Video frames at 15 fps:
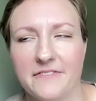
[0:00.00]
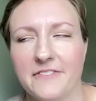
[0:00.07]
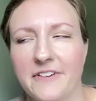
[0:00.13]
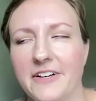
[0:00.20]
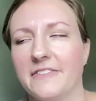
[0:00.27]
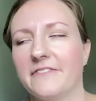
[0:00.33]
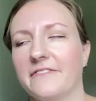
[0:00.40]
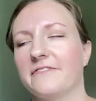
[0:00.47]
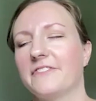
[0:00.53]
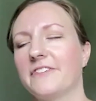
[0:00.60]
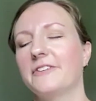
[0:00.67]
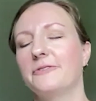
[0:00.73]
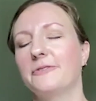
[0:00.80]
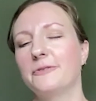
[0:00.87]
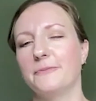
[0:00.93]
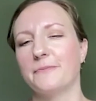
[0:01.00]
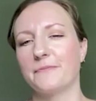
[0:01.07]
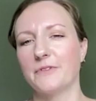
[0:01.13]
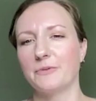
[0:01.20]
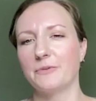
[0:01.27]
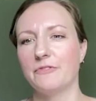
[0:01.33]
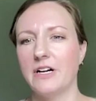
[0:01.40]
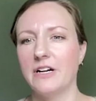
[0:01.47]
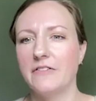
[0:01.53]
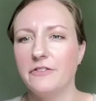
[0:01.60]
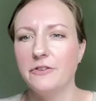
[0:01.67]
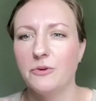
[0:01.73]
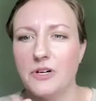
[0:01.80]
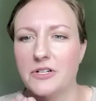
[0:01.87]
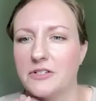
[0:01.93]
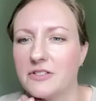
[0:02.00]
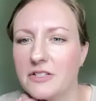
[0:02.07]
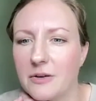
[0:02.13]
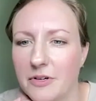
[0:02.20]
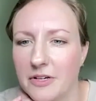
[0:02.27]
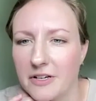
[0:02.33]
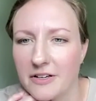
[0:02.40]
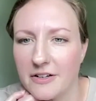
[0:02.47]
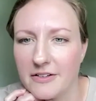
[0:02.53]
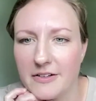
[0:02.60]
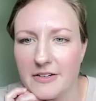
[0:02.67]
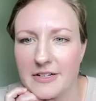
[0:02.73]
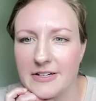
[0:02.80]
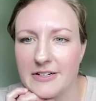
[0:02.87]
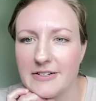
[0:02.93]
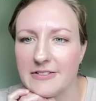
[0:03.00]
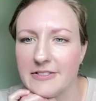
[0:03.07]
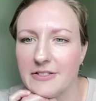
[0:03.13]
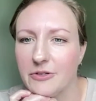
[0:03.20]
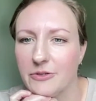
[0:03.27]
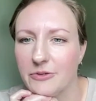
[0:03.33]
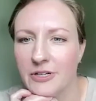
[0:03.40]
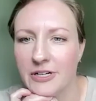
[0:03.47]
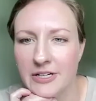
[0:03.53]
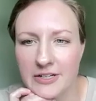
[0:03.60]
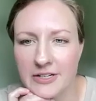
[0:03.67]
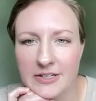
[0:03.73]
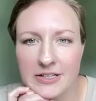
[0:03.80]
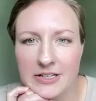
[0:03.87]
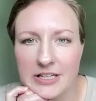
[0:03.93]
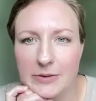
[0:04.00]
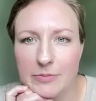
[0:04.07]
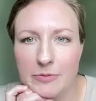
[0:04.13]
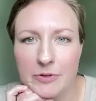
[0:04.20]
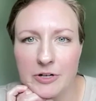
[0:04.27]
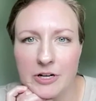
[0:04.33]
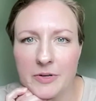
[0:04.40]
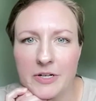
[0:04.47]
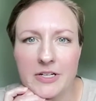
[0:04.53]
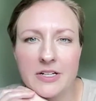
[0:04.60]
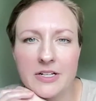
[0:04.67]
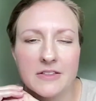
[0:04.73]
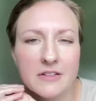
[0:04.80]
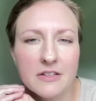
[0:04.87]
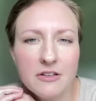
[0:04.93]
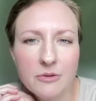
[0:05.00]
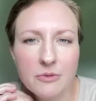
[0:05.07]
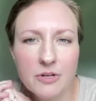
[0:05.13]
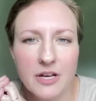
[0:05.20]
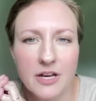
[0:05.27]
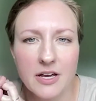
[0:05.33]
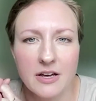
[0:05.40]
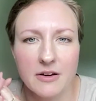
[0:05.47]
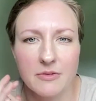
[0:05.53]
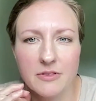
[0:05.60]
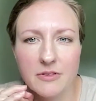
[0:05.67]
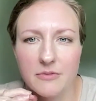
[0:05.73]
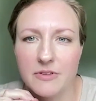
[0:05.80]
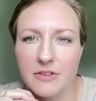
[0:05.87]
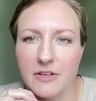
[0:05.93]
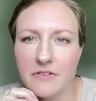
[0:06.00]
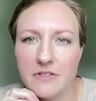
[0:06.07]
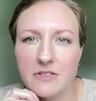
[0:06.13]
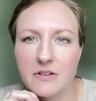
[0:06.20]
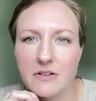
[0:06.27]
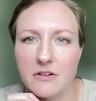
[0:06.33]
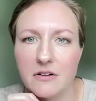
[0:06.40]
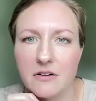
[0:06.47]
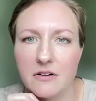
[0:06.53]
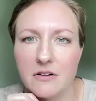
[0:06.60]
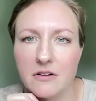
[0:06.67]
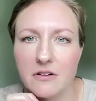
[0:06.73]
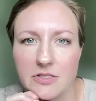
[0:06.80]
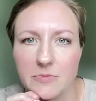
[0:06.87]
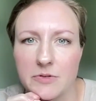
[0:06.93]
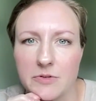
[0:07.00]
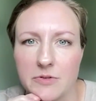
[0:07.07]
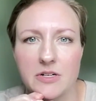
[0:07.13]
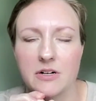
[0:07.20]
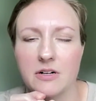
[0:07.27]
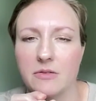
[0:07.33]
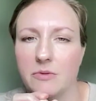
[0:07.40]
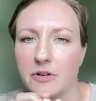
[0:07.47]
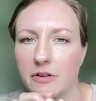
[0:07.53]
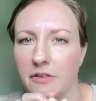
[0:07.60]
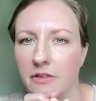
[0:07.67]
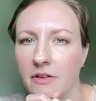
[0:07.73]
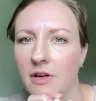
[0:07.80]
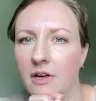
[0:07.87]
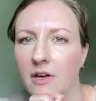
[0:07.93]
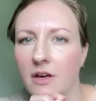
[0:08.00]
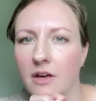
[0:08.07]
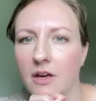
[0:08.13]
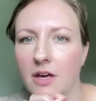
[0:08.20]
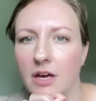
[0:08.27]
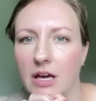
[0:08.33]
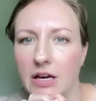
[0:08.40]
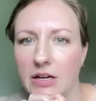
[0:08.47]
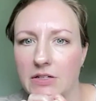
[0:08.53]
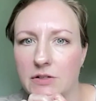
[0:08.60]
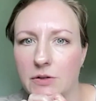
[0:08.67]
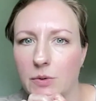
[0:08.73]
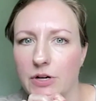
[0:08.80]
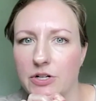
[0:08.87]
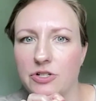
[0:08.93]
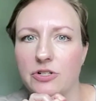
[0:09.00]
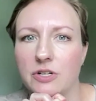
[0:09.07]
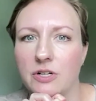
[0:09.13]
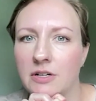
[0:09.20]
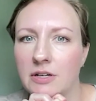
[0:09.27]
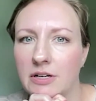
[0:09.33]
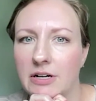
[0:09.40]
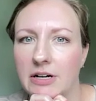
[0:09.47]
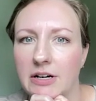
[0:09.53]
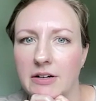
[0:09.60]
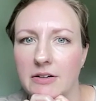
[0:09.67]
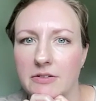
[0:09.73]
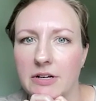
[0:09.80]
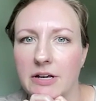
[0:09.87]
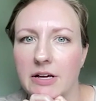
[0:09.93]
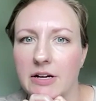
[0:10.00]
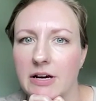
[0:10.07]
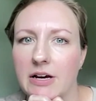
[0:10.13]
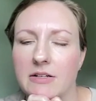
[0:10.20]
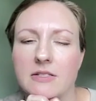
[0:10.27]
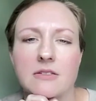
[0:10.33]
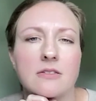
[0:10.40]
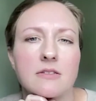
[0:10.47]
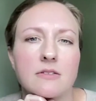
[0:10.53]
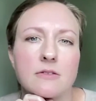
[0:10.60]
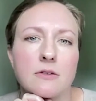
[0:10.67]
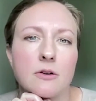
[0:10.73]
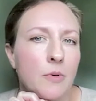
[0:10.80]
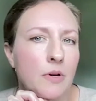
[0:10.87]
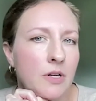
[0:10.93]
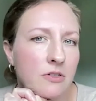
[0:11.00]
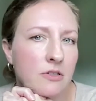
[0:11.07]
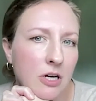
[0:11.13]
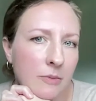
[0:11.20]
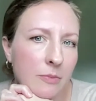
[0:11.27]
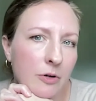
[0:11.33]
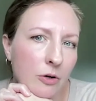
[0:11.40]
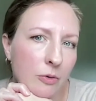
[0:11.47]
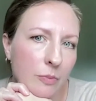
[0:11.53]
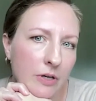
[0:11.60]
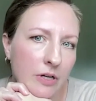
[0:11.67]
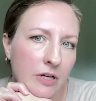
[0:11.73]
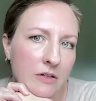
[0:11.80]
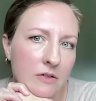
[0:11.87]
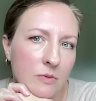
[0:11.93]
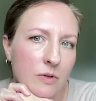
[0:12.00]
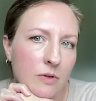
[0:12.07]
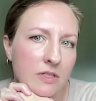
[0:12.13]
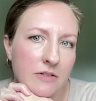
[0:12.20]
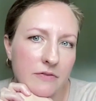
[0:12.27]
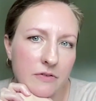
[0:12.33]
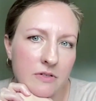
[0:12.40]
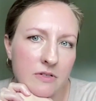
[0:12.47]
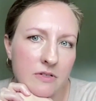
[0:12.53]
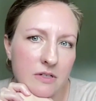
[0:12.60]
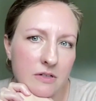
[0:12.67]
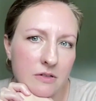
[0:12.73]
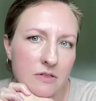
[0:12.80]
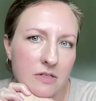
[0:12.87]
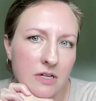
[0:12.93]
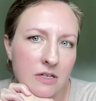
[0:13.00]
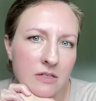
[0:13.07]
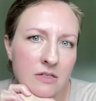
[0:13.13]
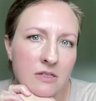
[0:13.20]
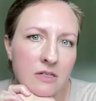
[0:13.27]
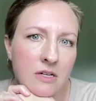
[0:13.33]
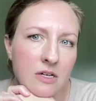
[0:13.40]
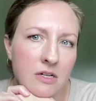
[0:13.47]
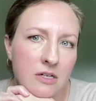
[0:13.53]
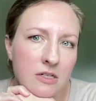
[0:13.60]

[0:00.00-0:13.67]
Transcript: Yeah. Very cool. We've got a few questions coming in. So keep them coming in the Q&A. We'd love to see your questions. I'm going to start with Anne's question. Anne asks, so many job openings want different skill sets.